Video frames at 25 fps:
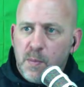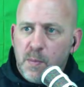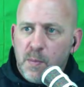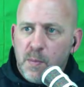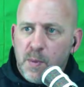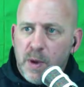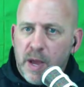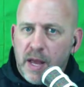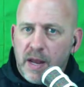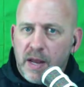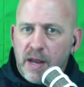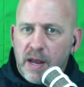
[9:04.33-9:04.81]

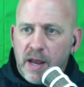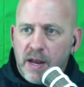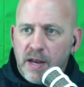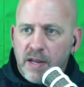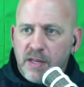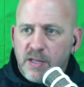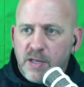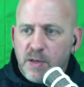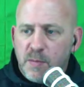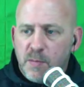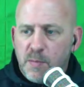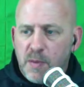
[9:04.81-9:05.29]
And
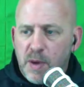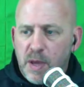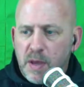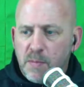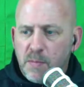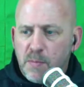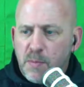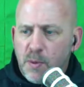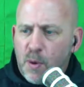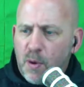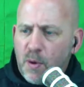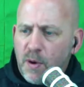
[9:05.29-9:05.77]
it's
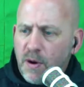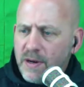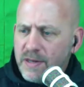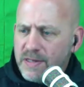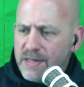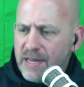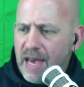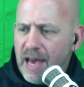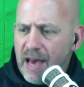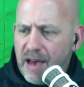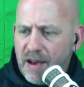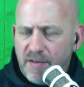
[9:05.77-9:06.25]
important
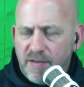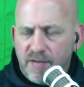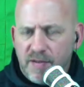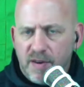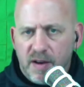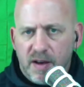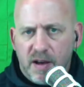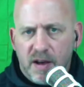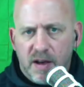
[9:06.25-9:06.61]
to have